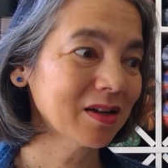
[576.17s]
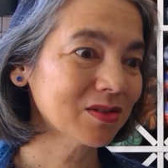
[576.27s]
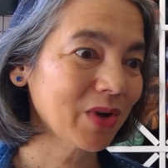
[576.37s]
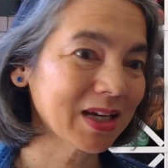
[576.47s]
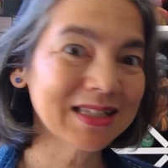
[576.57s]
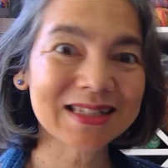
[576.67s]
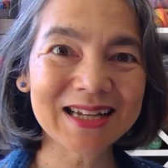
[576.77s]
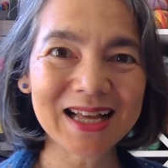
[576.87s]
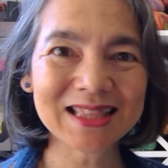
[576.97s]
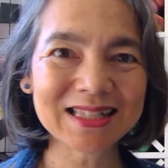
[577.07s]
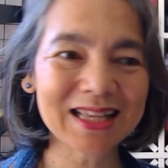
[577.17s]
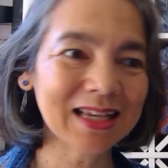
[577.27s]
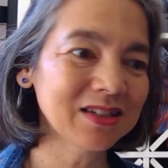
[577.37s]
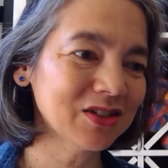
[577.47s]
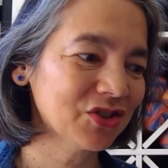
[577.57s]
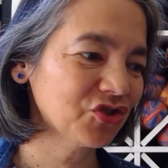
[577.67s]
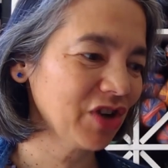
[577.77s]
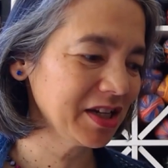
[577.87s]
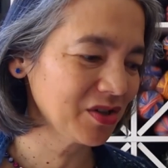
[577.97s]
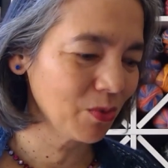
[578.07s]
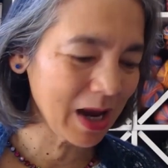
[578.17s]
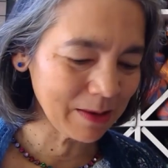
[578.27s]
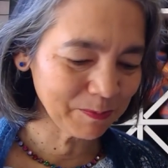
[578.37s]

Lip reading: so I can start the second straight away.